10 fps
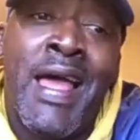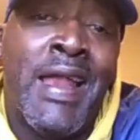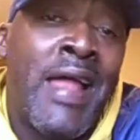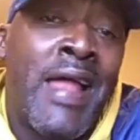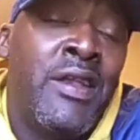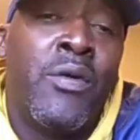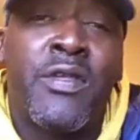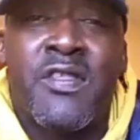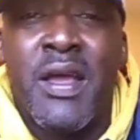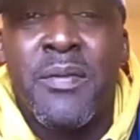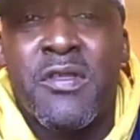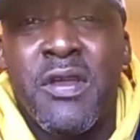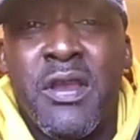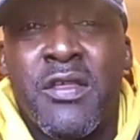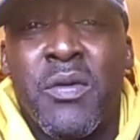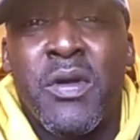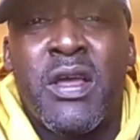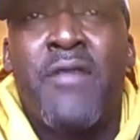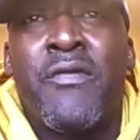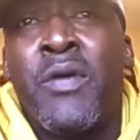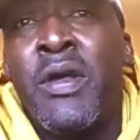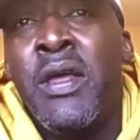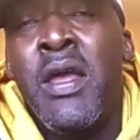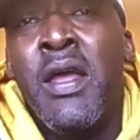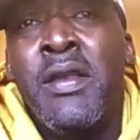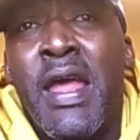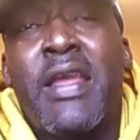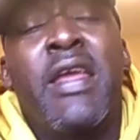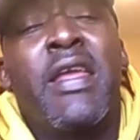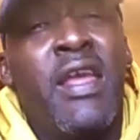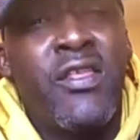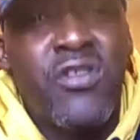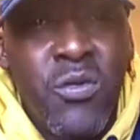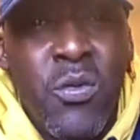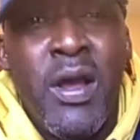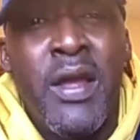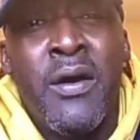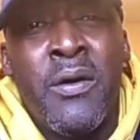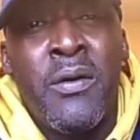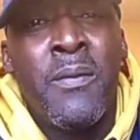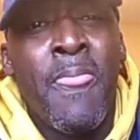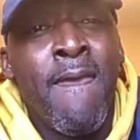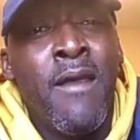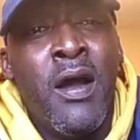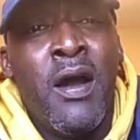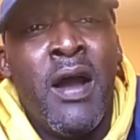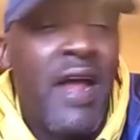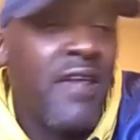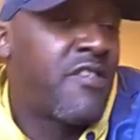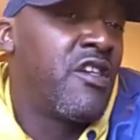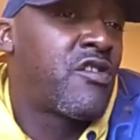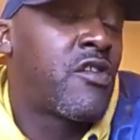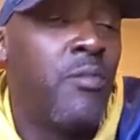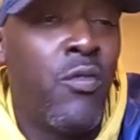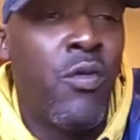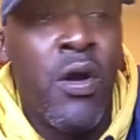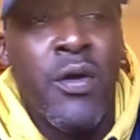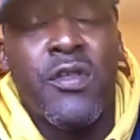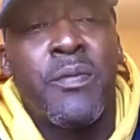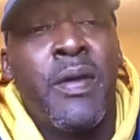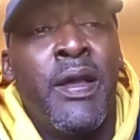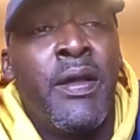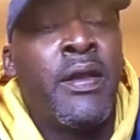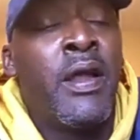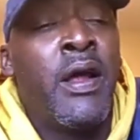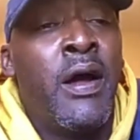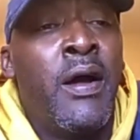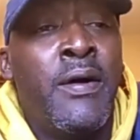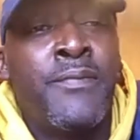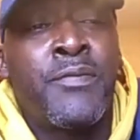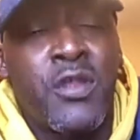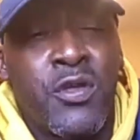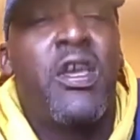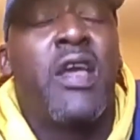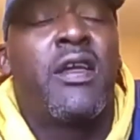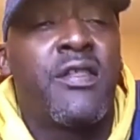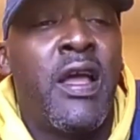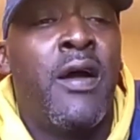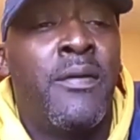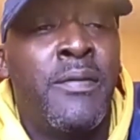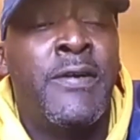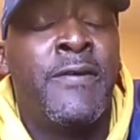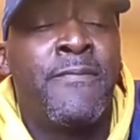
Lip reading: know the steps to this recovery that can get you well. Our system works, man. So check us out, man.